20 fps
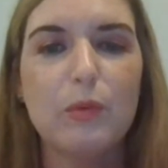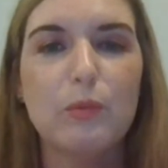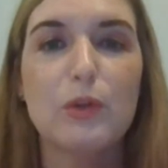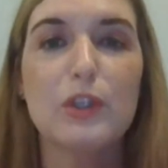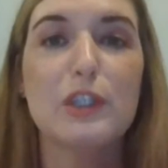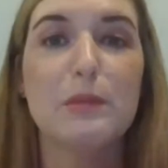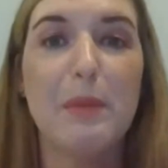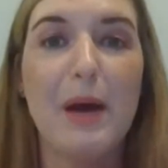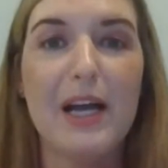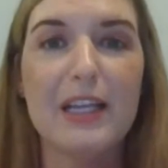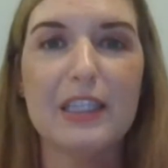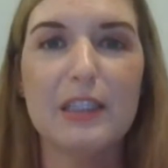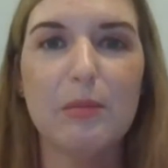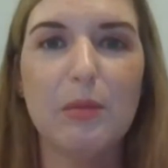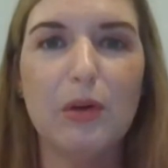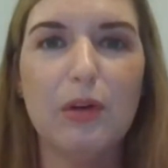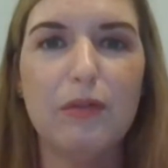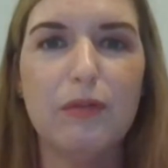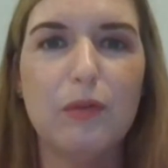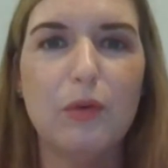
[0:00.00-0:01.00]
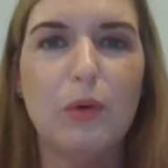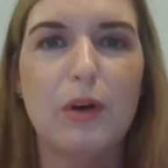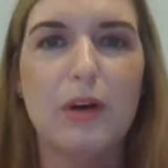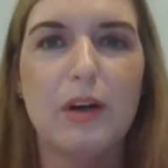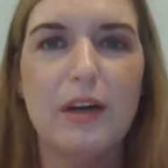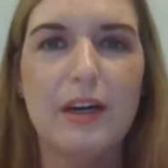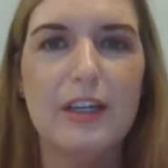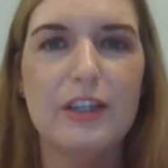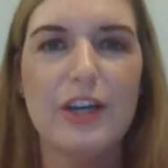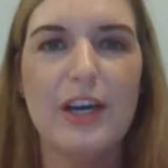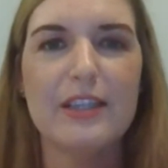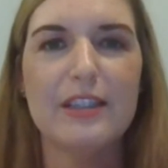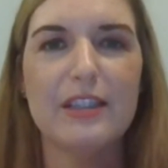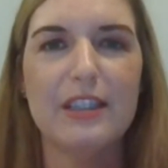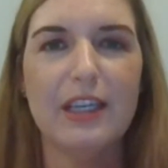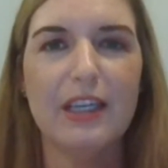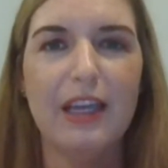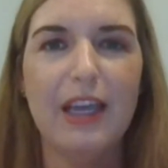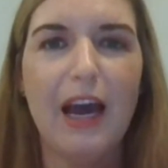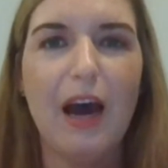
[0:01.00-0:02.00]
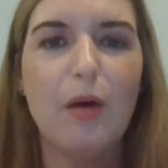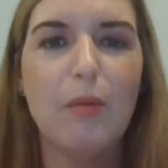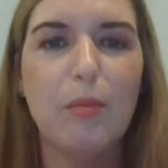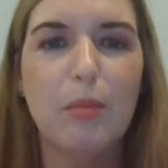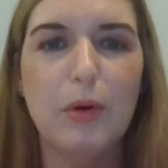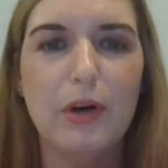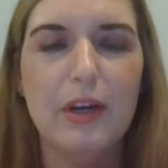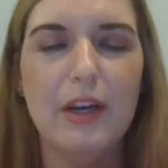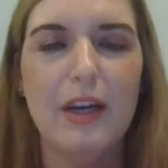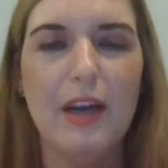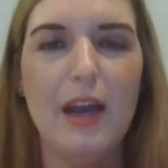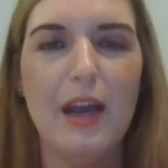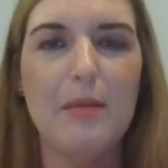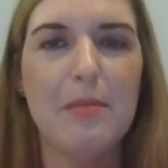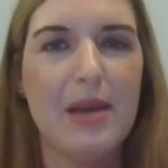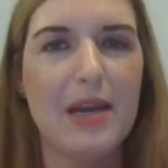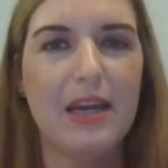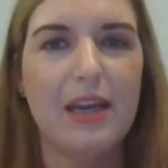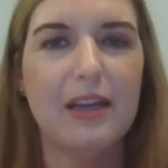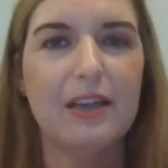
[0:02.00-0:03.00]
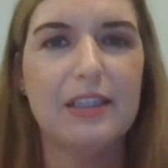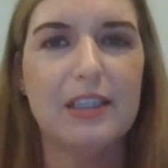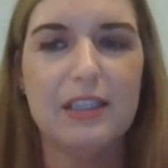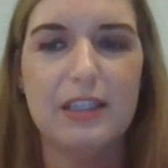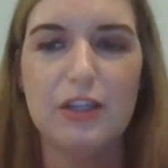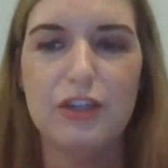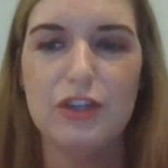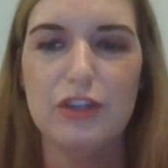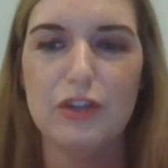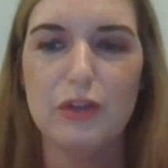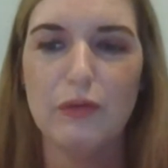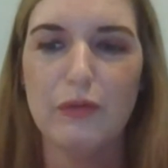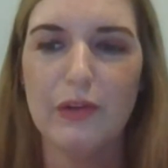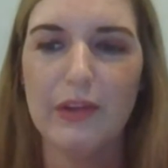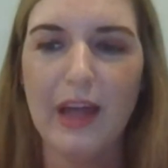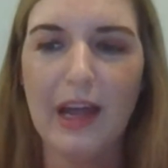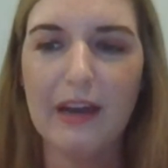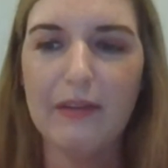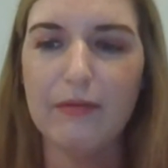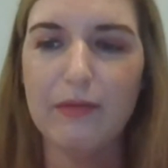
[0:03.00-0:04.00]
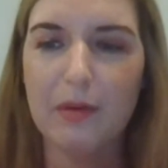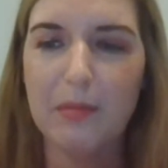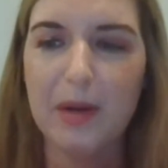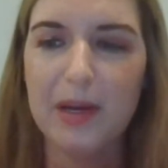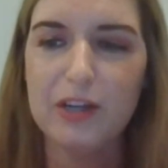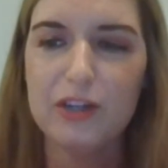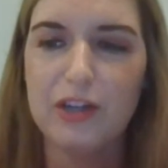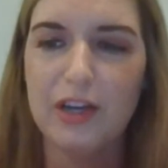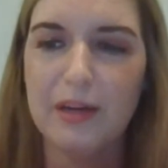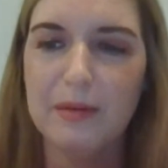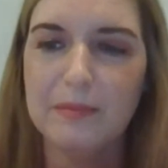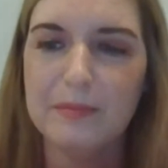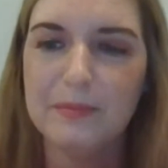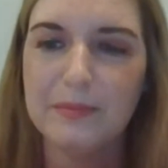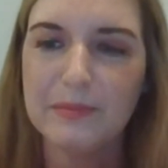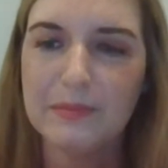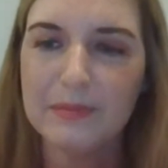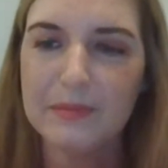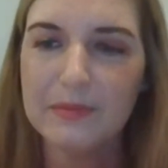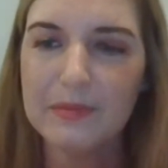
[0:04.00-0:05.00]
responsible for ingesting the output and, and making decisions over that information.